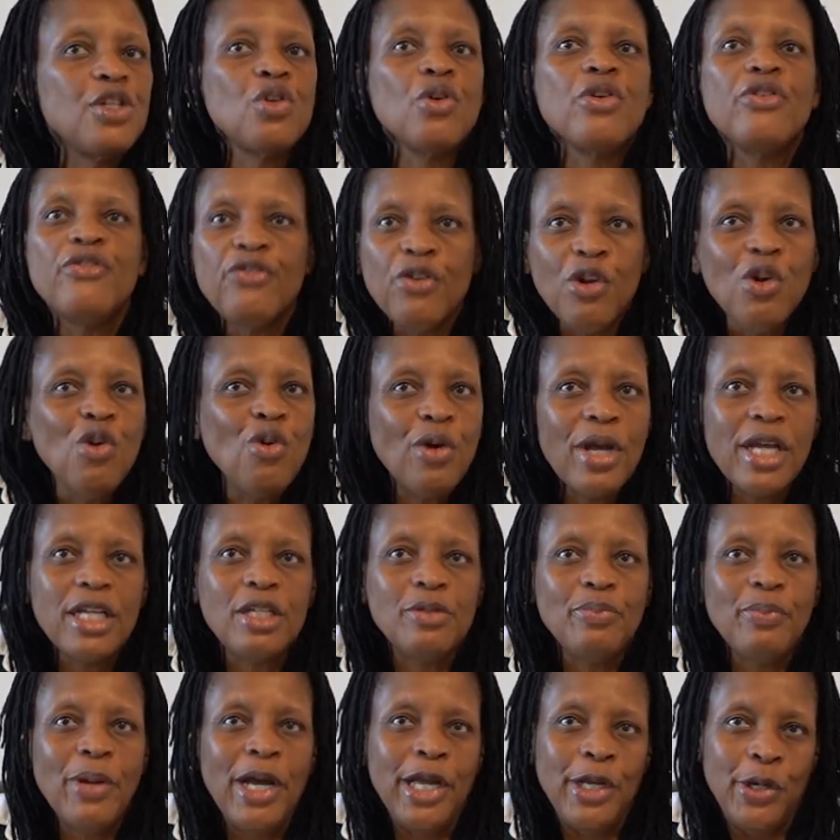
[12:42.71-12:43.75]
So if you look
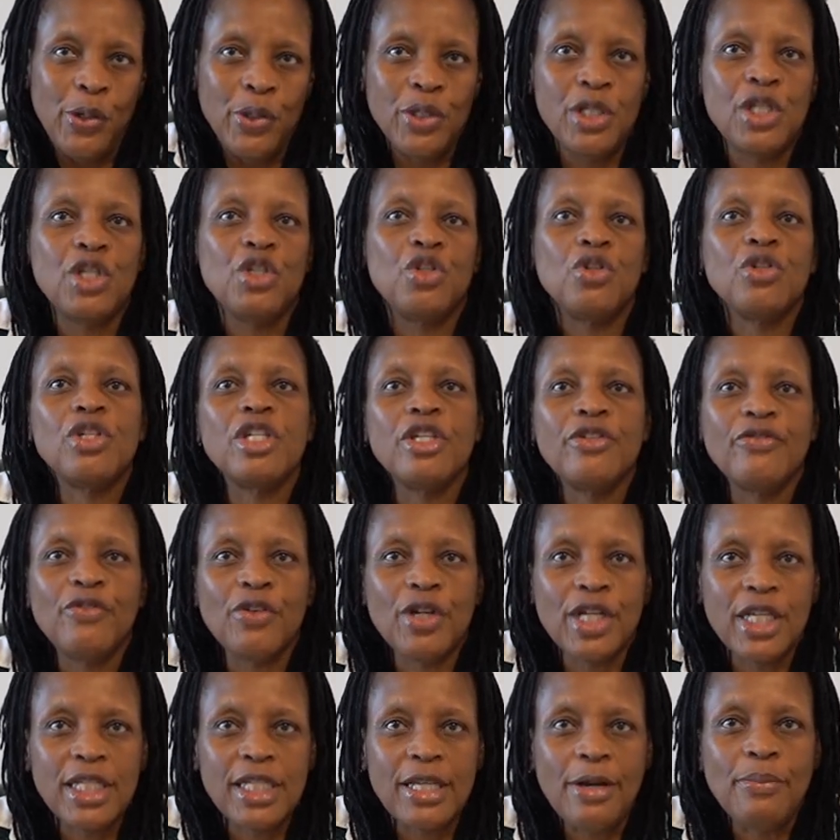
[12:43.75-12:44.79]
at my constitution,
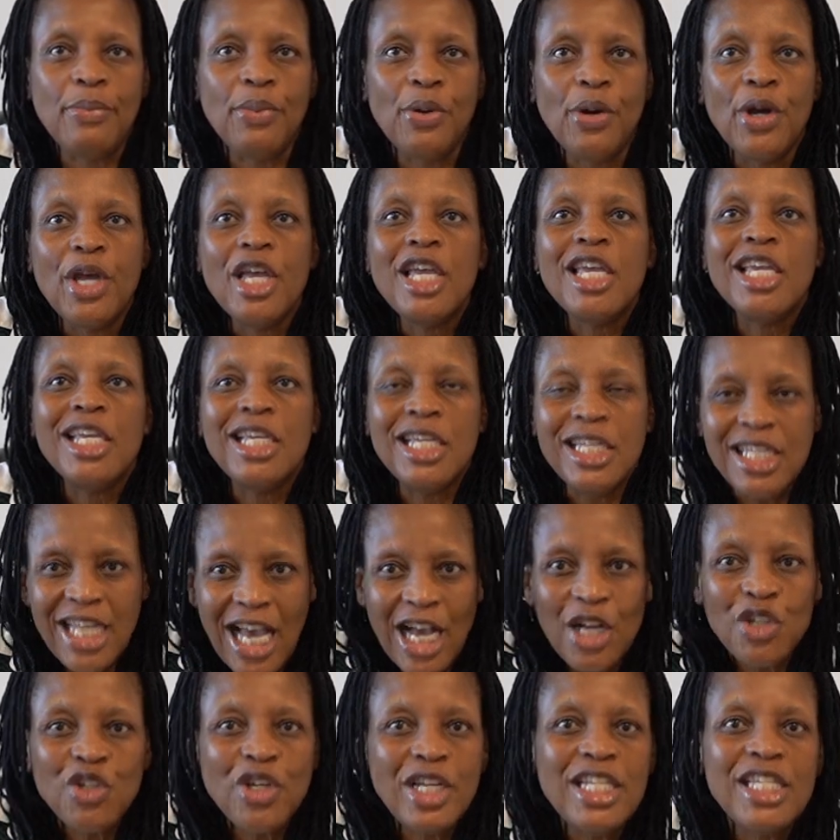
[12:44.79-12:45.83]
for example, it
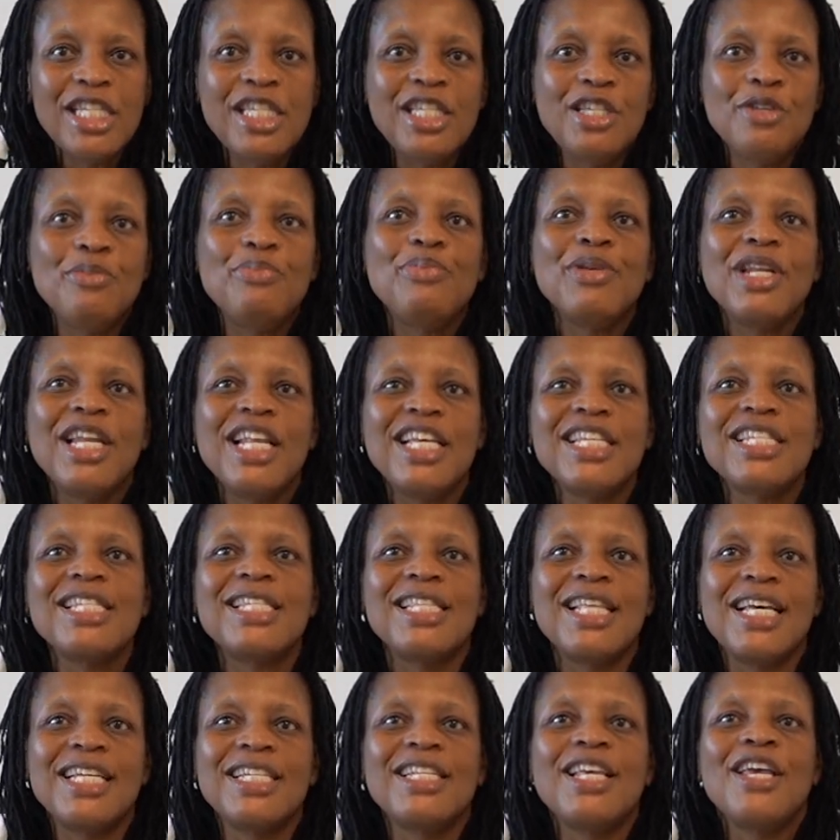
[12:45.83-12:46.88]
actually stipulates
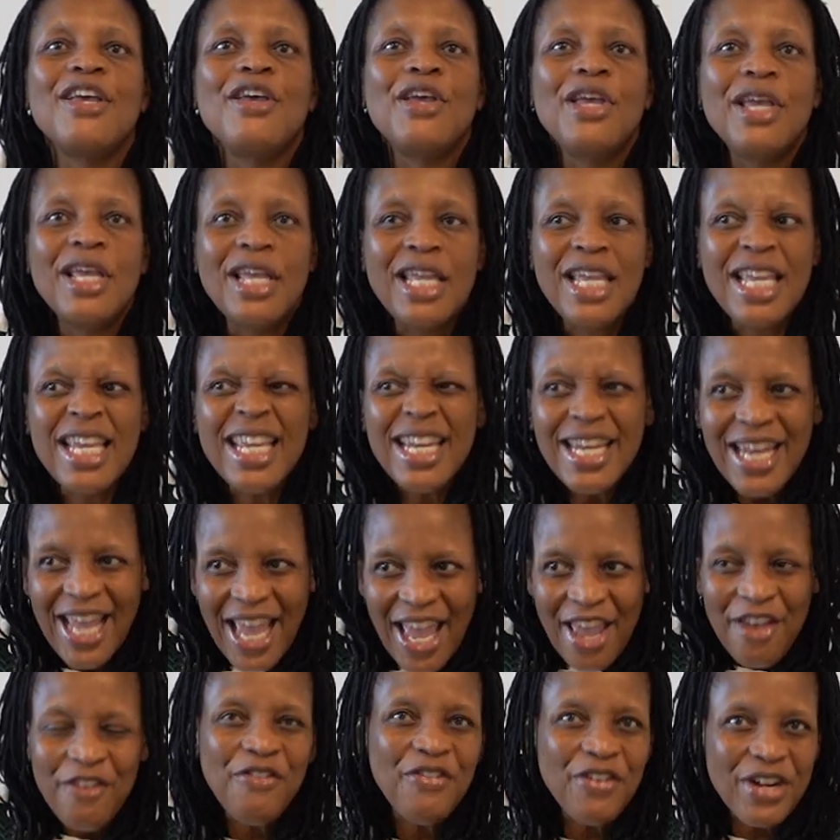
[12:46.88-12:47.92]
that in
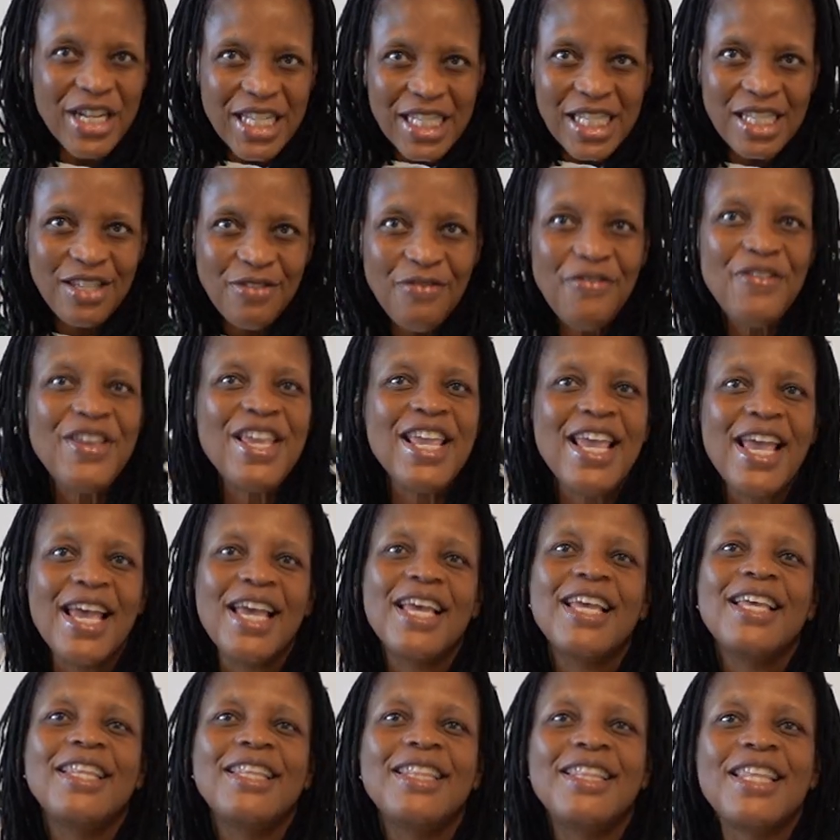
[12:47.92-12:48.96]
every sphere,
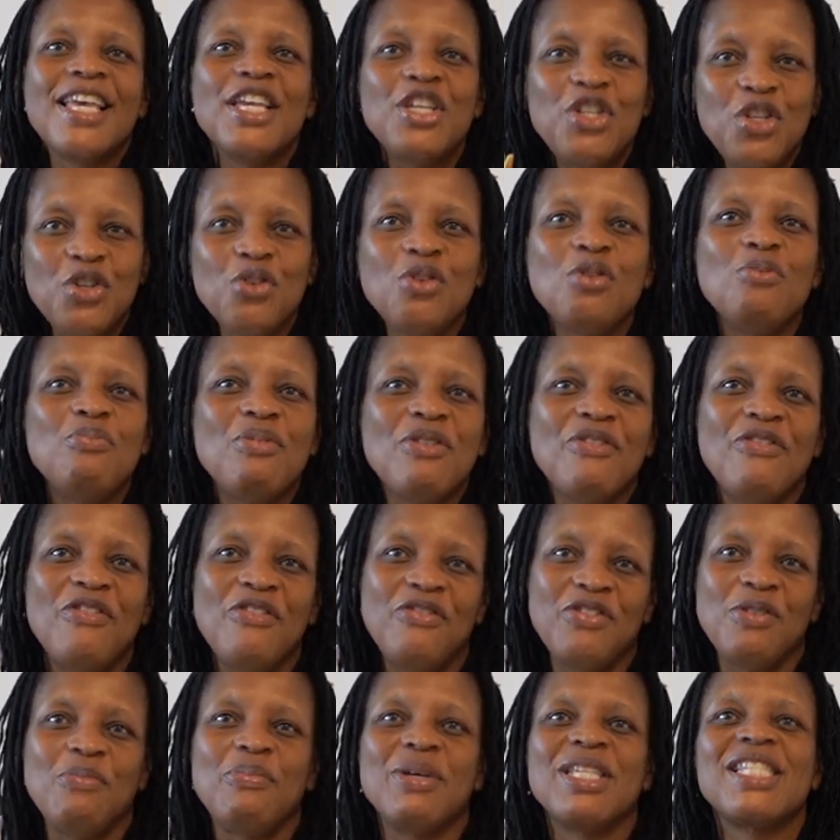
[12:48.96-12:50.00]
they should be
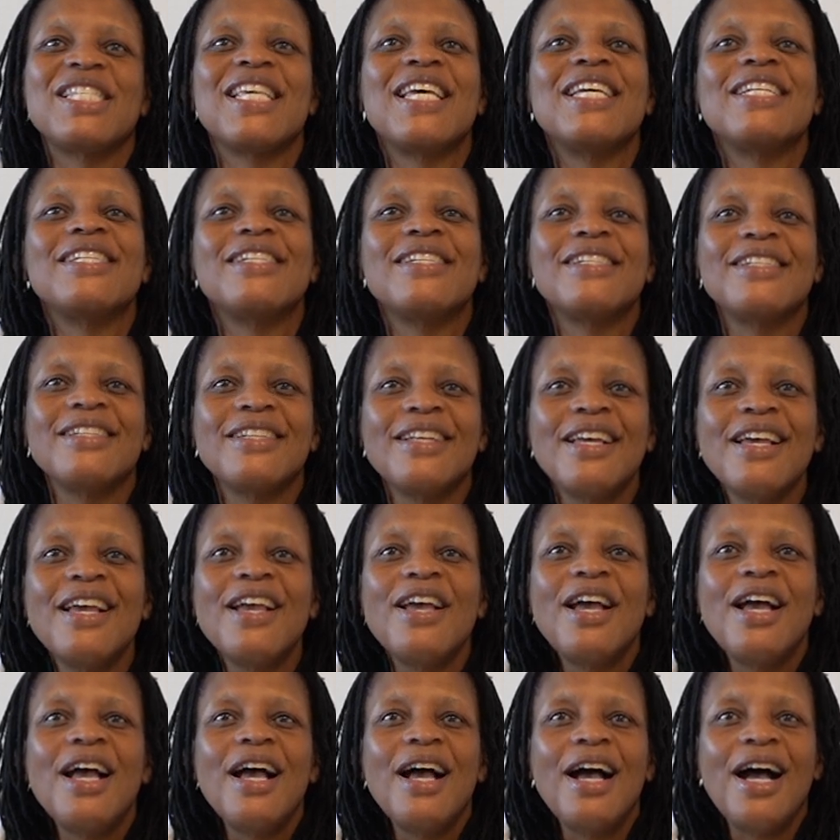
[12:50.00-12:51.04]

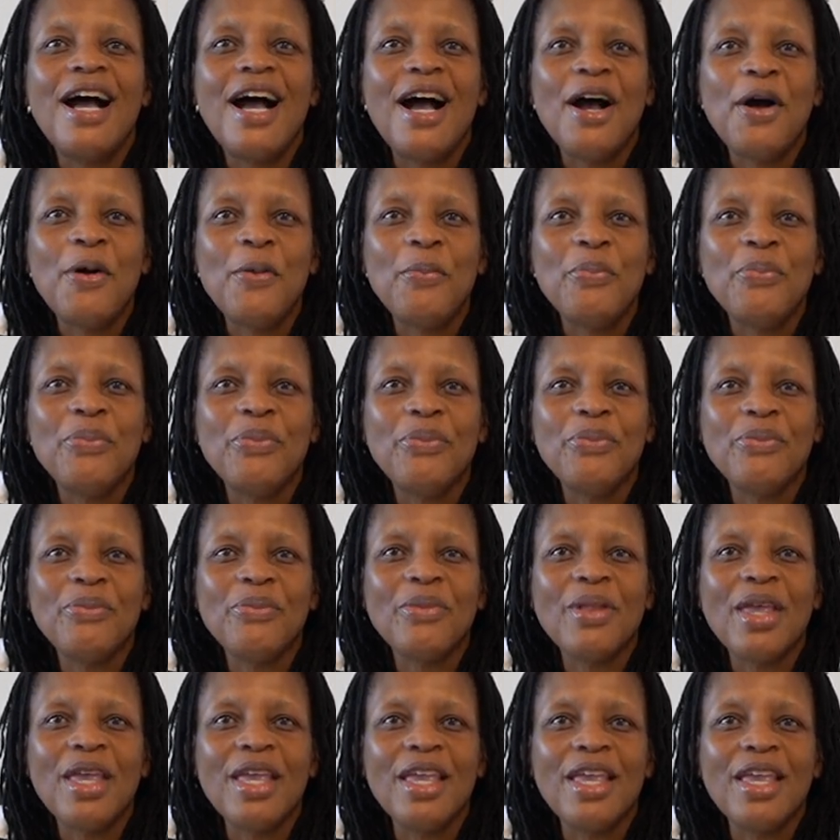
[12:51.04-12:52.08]

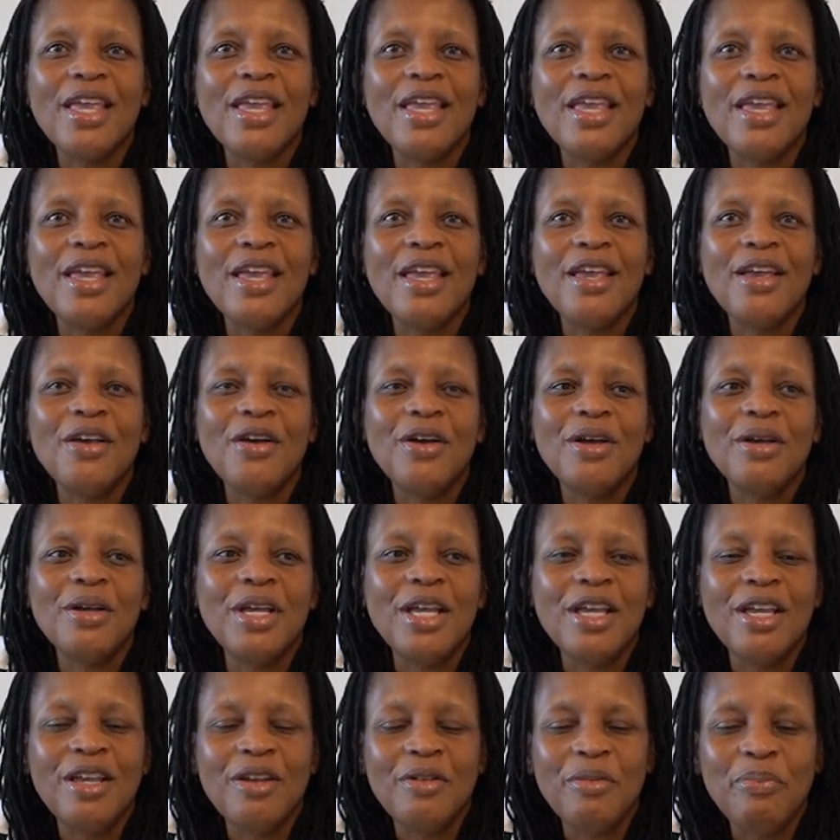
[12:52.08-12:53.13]

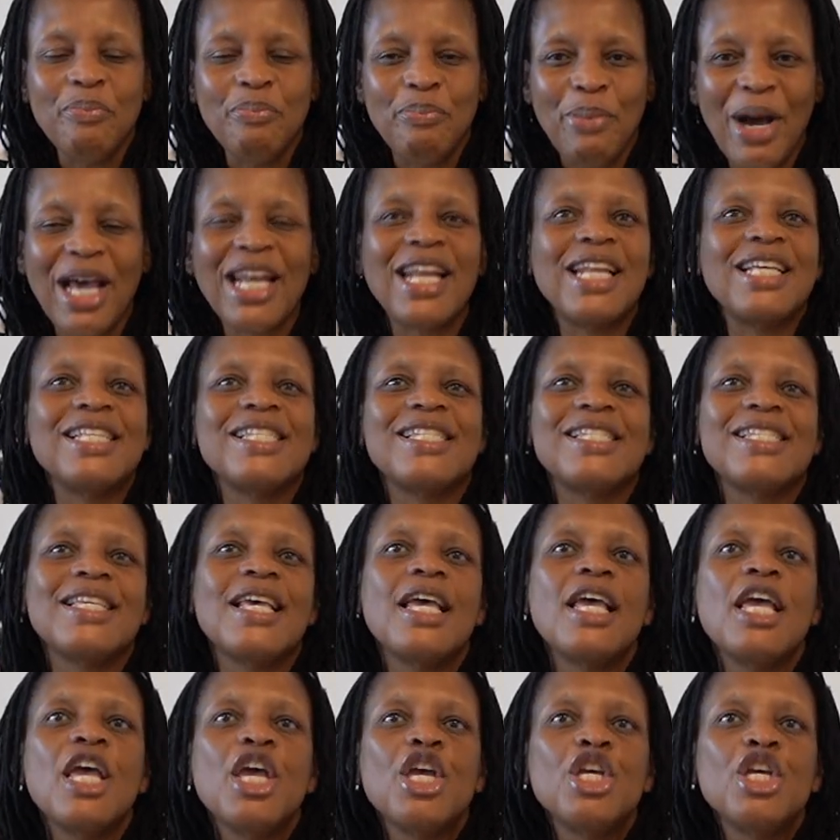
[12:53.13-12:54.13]
50% balance.